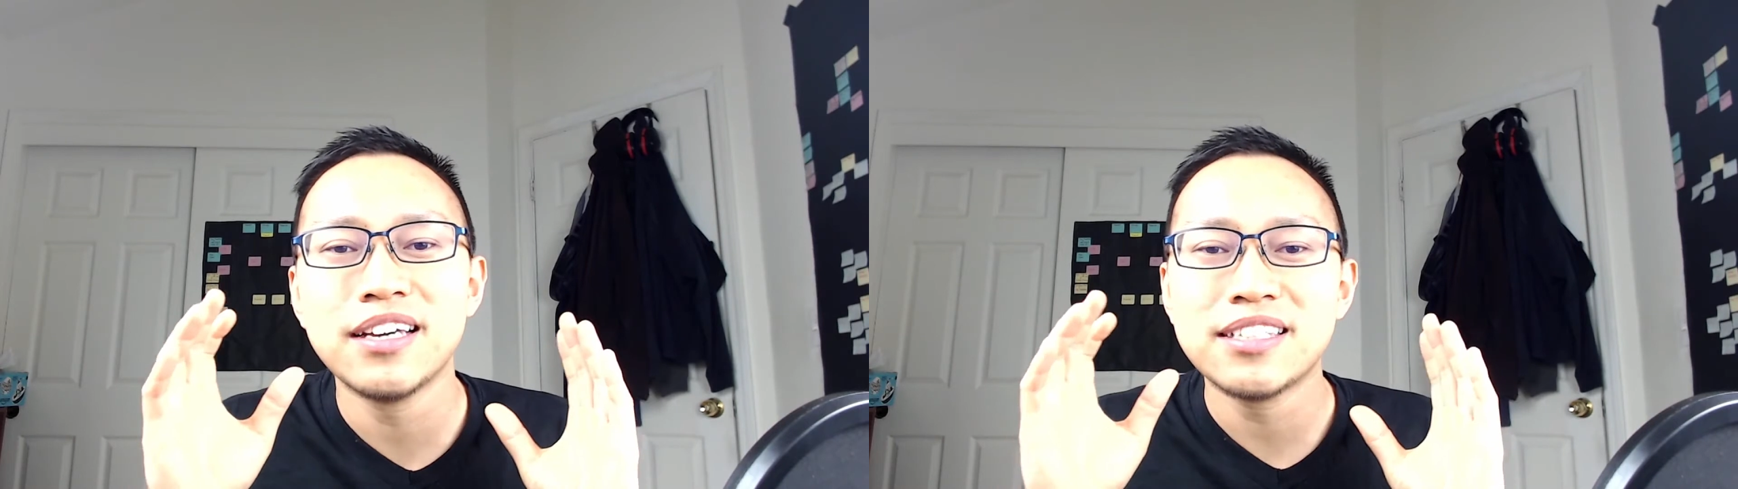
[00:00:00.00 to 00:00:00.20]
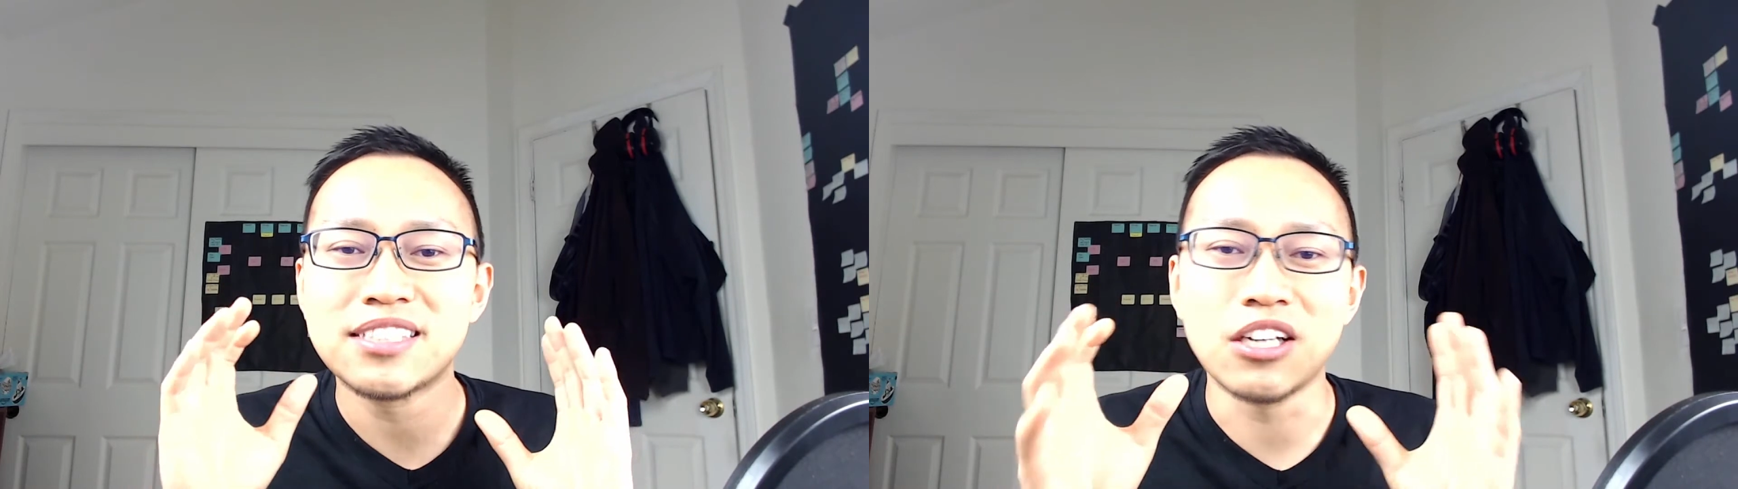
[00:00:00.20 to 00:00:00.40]

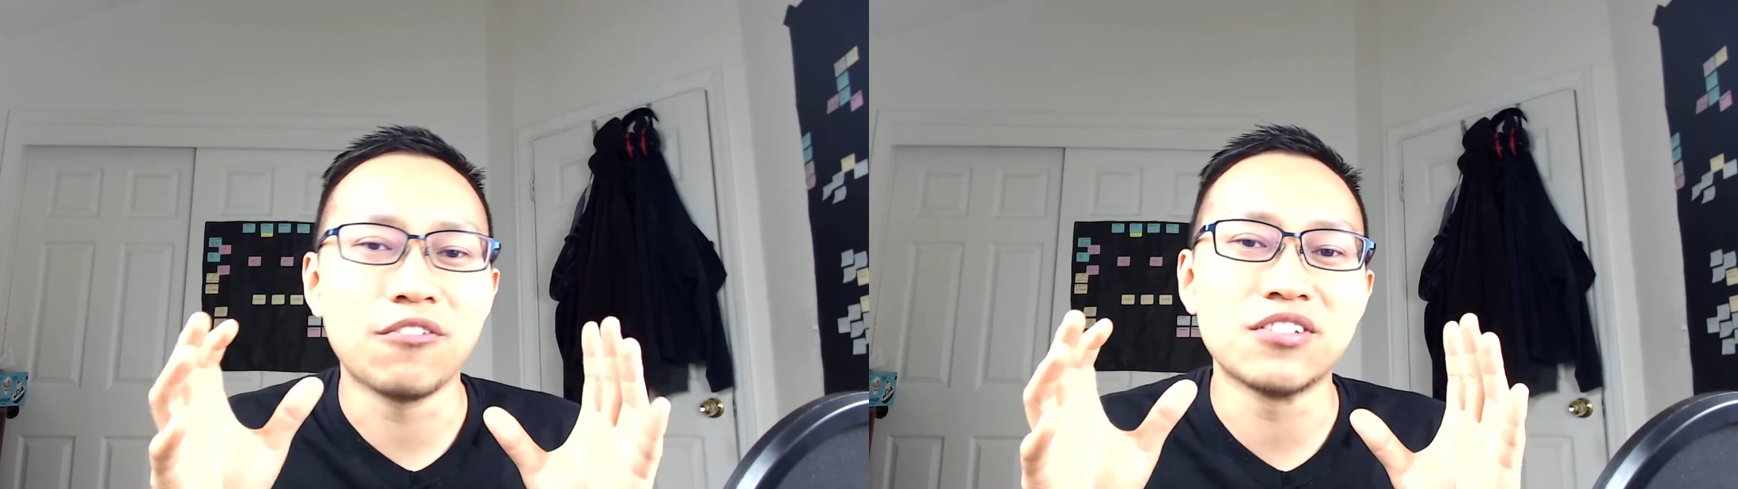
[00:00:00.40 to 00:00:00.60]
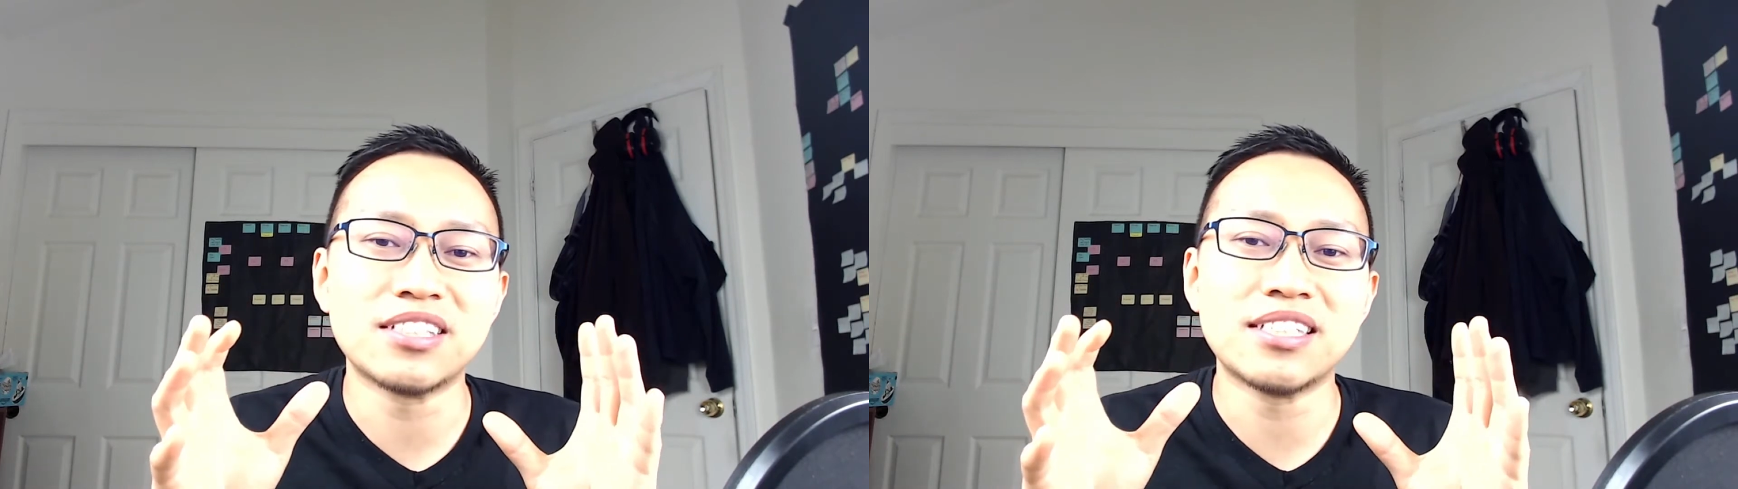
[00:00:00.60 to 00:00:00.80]

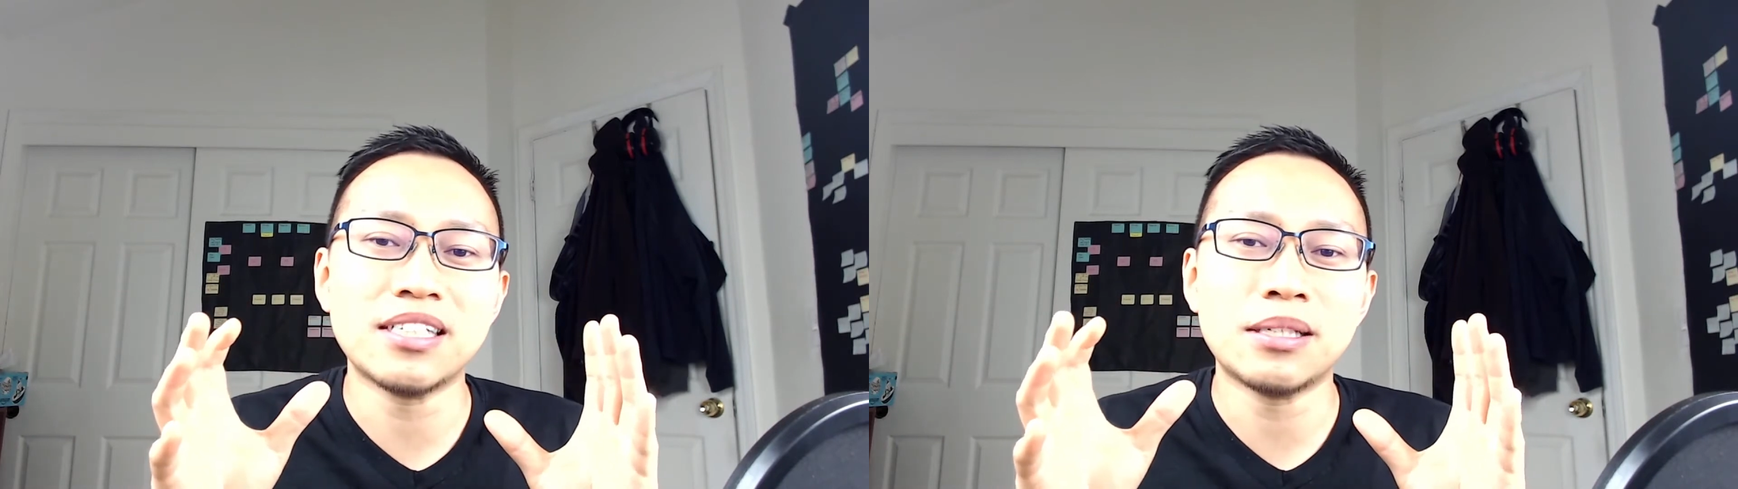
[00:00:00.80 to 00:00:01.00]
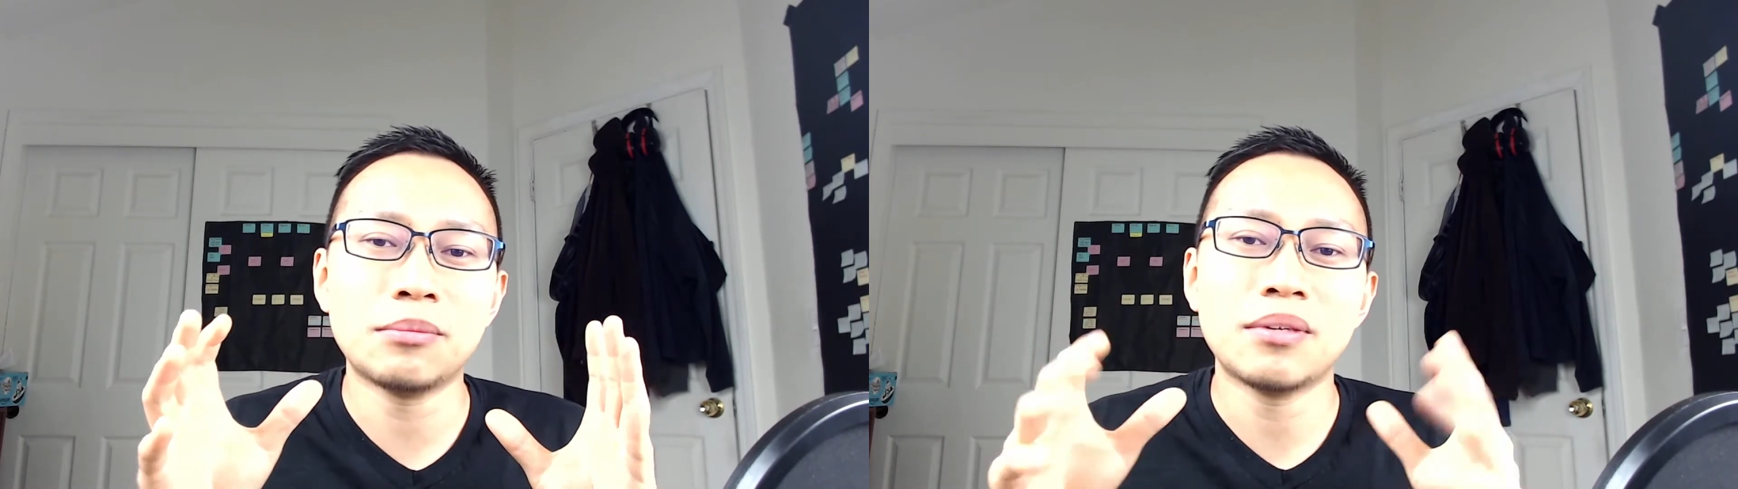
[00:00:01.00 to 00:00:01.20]

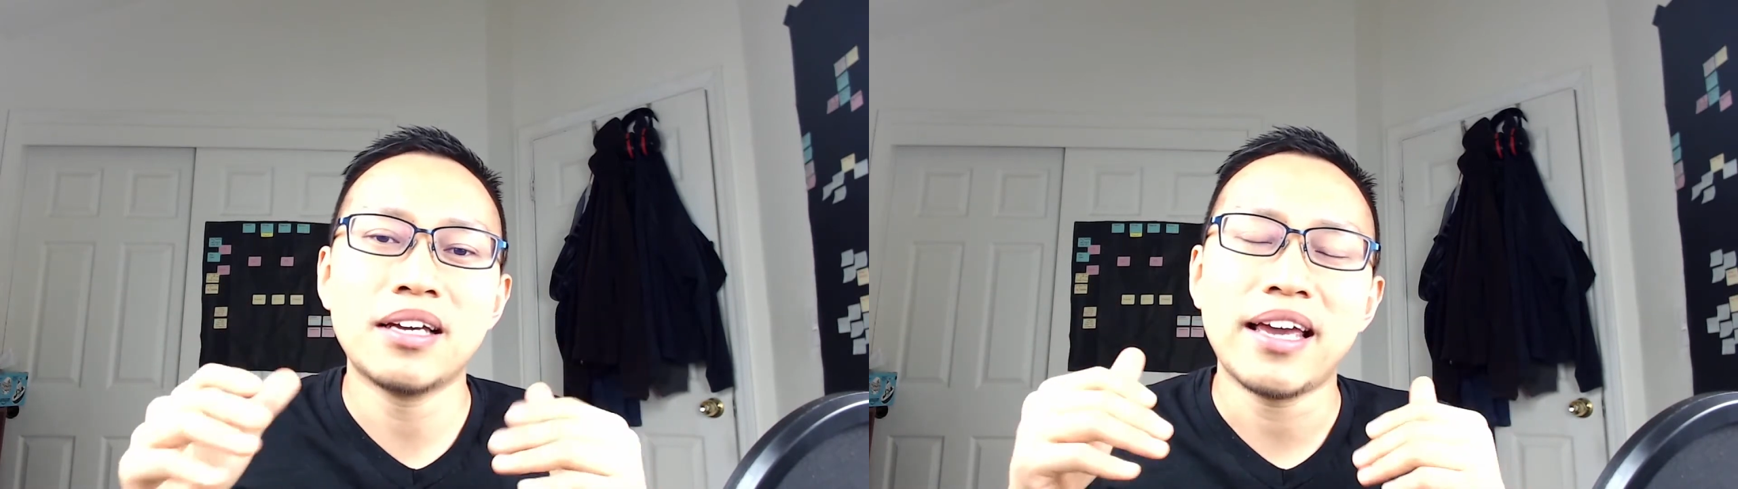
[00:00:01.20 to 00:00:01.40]
self-esteem,